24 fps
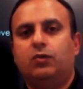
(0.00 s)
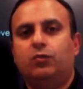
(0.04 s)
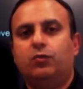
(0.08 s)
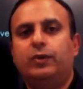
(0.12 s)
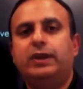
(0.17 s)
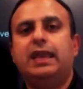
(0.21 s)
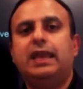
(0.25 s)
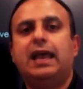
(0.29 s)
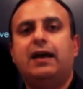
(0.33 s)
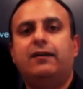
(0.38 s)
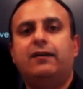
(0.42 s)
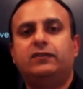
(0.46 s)

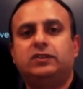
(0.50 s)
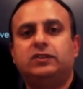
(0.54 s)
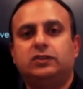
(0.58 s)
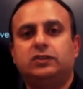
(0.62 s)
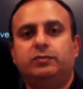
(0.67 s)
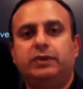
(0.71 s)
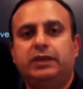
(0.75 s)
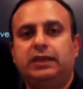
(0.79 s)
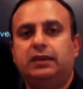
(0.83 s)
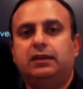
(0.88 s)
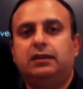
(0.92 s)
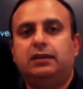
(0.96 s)
We have
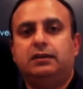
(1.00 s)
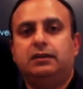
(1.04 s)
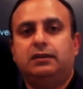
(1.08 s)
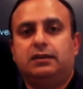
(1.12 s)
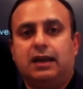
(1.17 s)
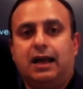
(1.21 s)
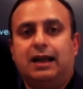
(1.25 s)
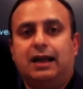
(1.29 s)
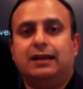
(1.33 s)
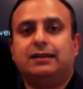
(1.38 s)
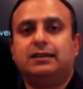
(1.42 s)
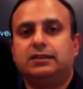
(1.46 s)
to be
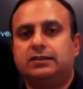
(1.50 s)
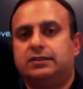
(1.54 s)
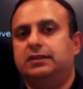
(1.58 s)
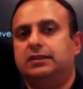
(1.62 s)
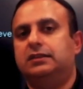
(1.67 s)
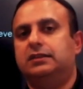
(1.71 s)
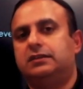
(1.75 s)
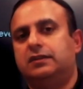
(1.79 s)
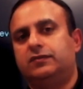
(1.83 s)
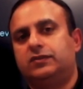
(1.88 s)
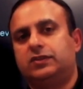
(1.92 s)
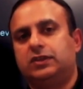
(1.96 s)

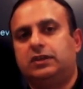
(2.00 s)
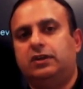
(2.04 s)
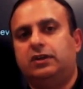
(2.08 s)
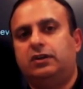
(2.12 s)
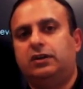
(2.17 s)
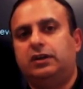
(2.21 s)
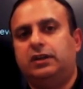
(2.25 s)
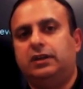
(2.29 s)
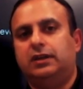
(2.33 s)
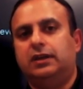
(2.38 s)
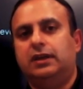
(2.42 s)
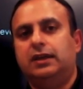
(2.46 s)
cognizant of
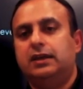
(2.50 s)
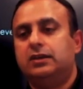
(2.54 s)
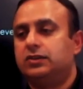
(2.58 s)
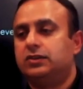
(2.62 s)
security.